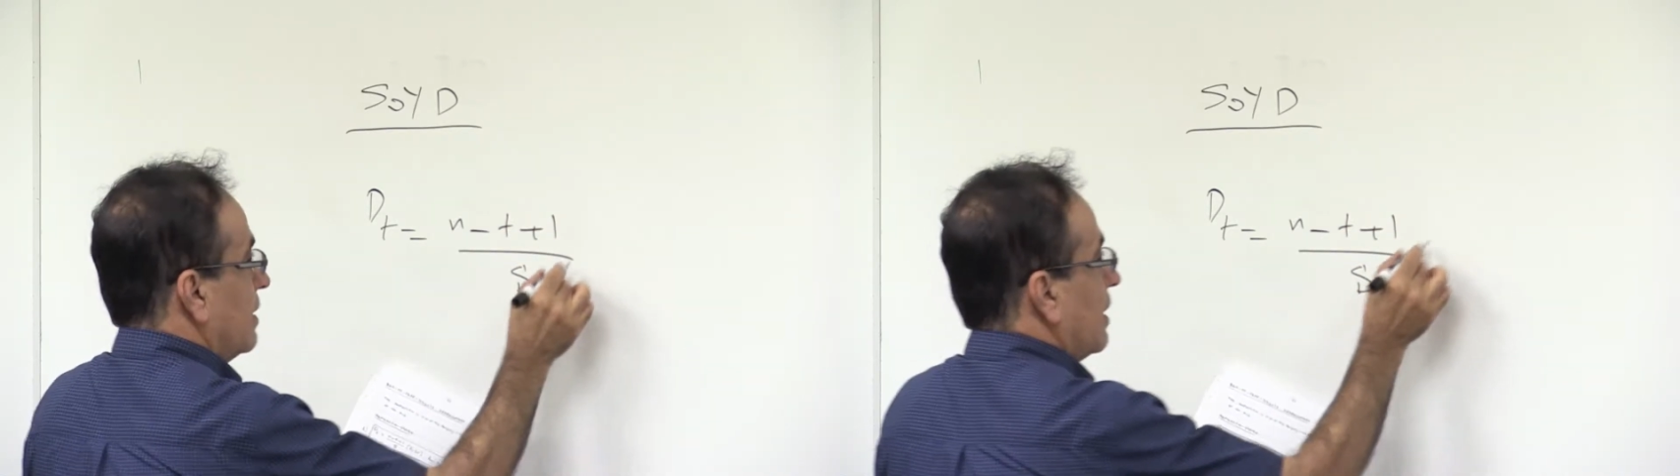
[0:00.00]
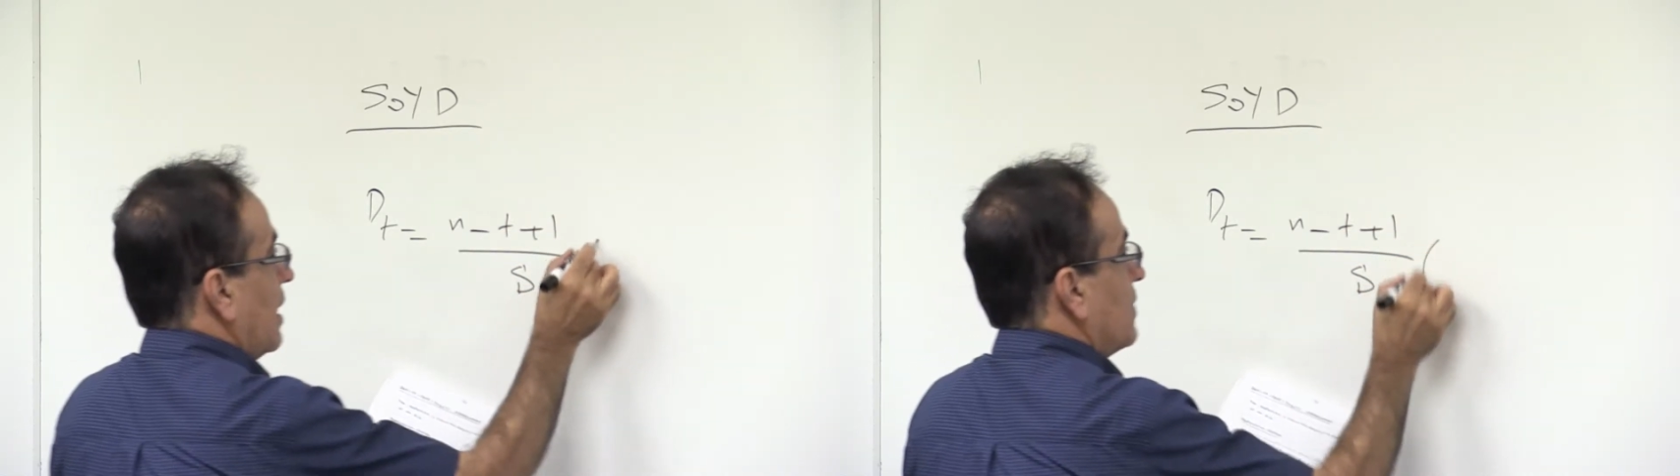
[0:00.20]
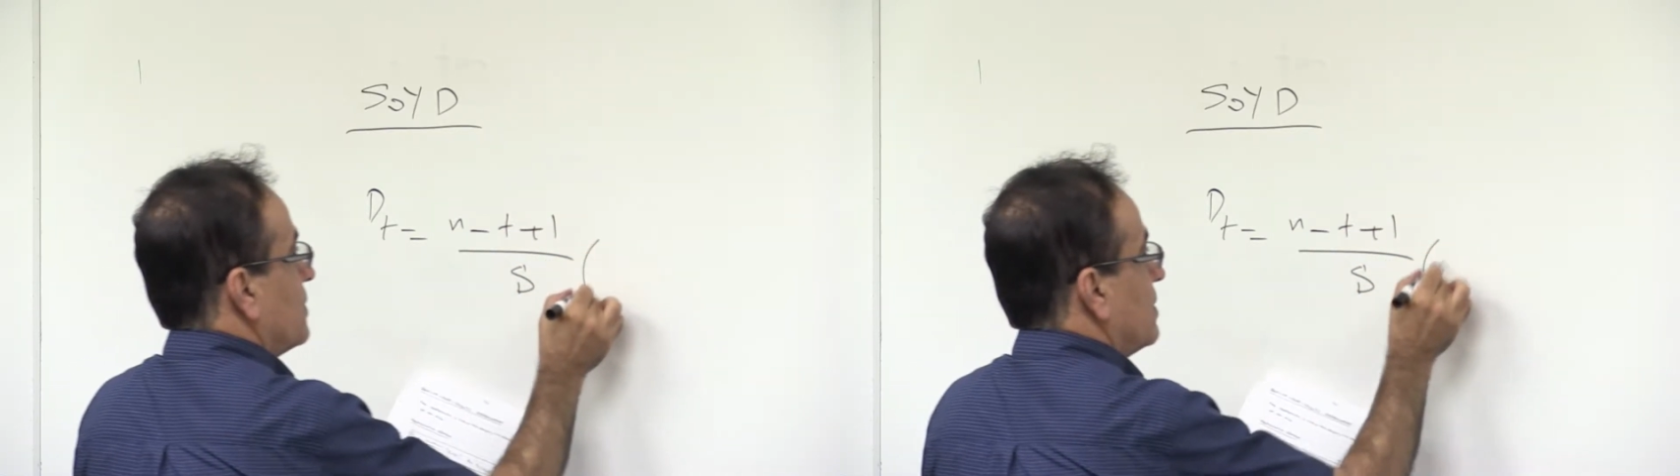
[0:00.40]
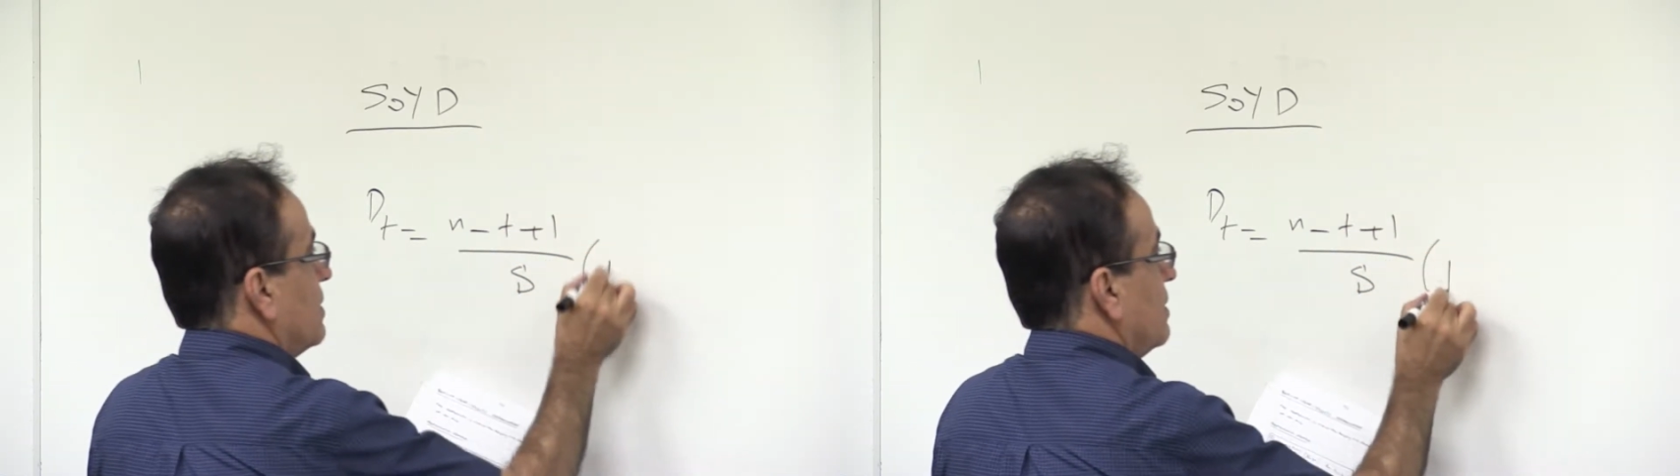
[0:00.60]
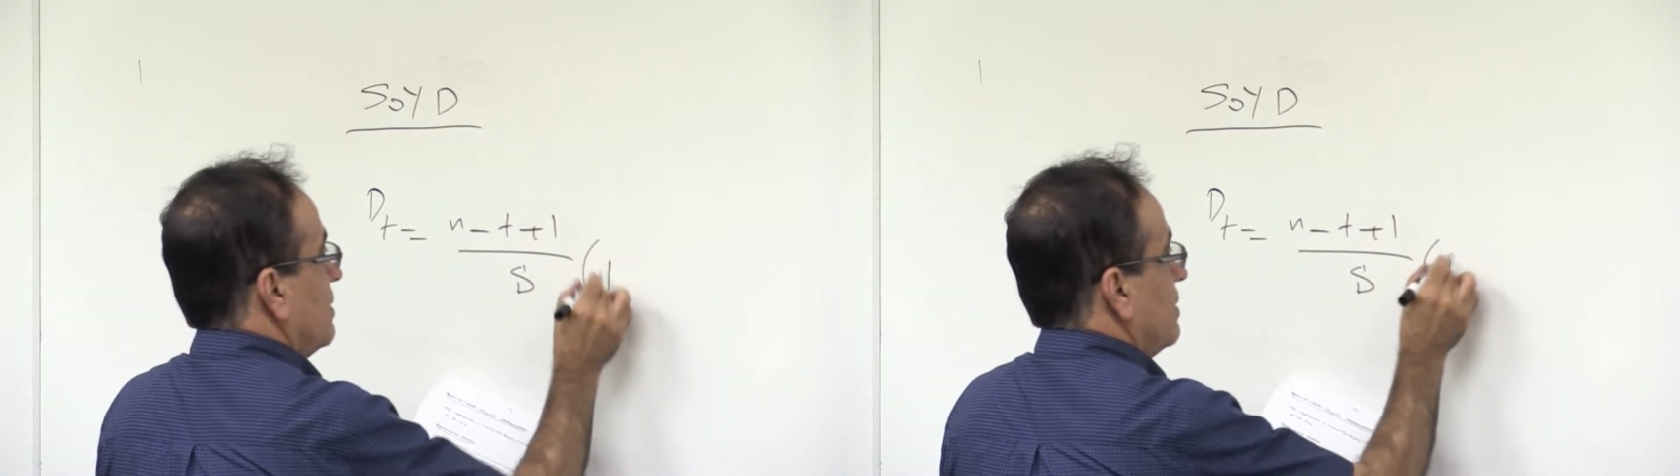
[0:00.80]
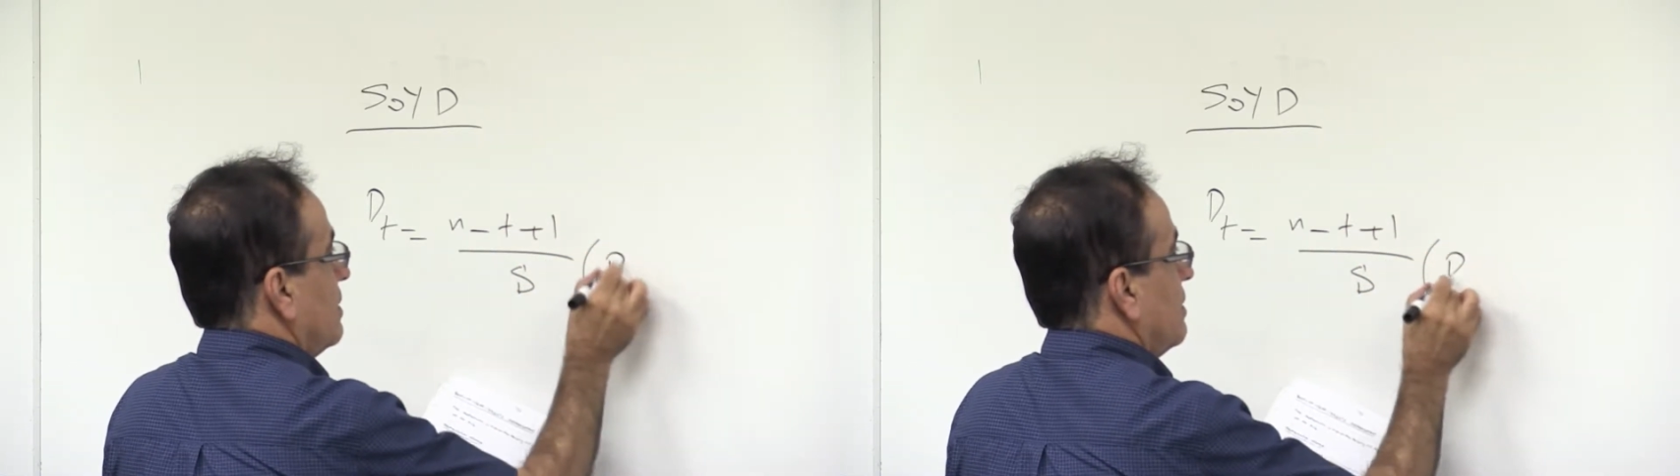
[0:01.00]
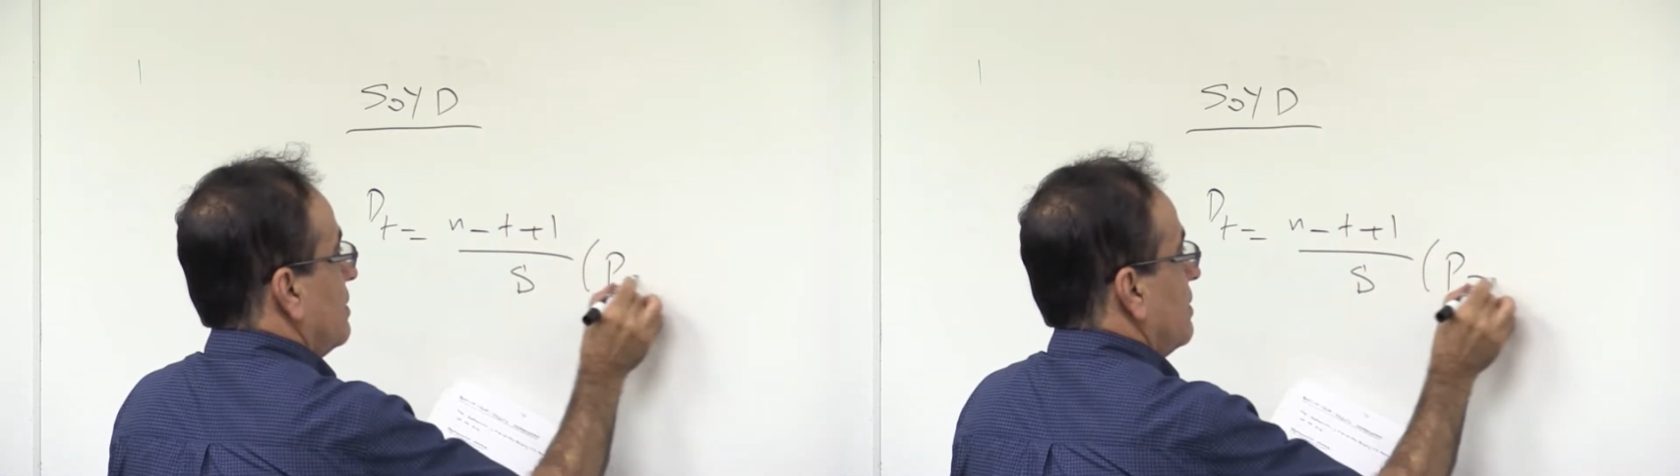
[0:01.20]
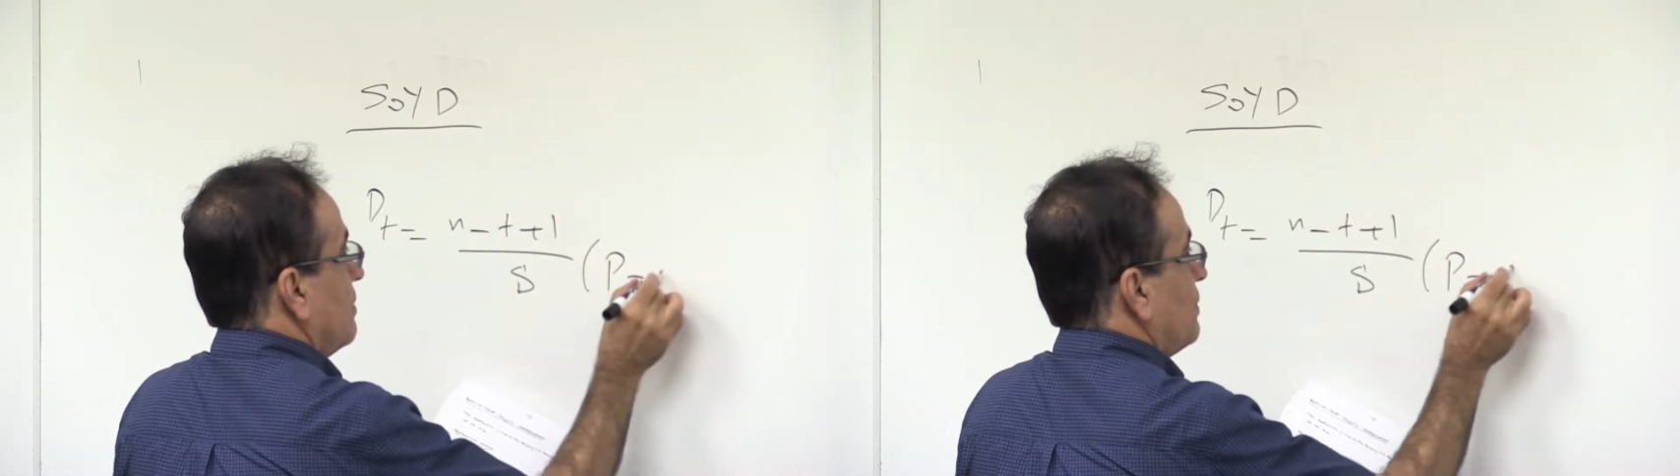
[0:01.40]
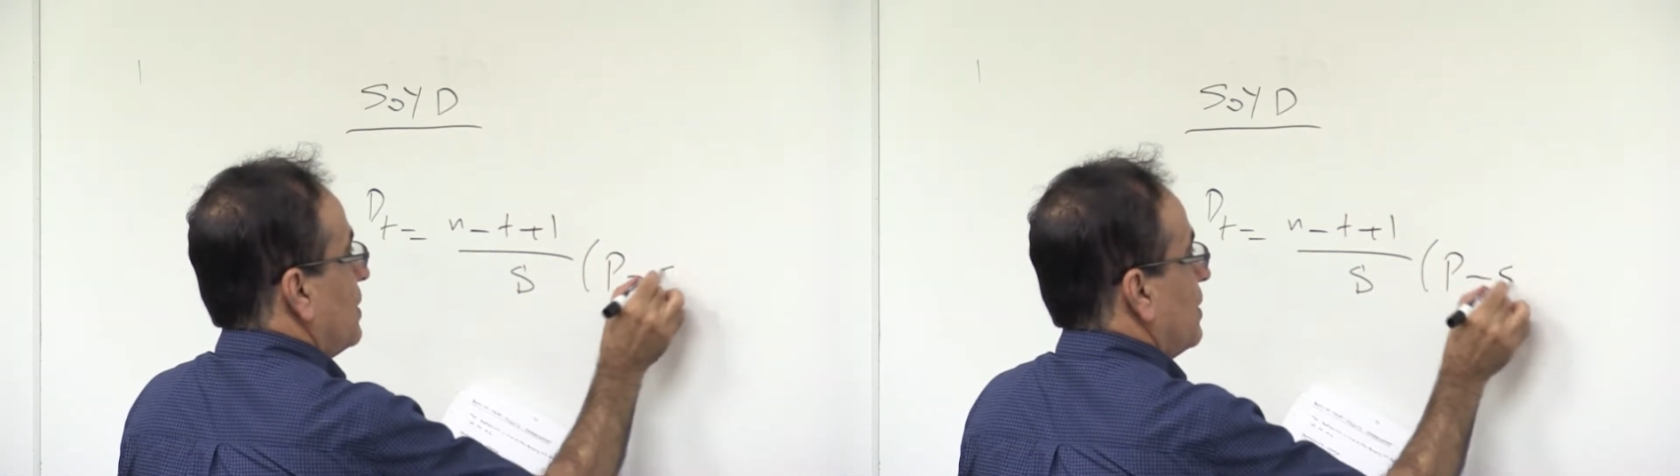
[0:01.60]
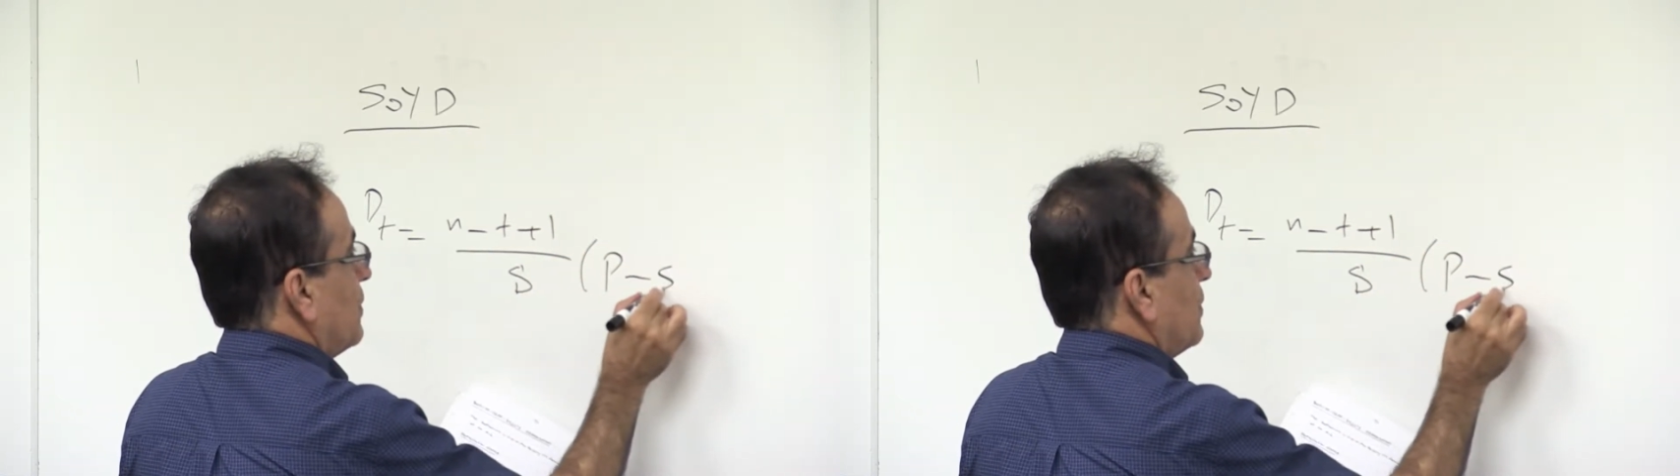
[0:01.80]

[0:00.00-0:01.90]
times p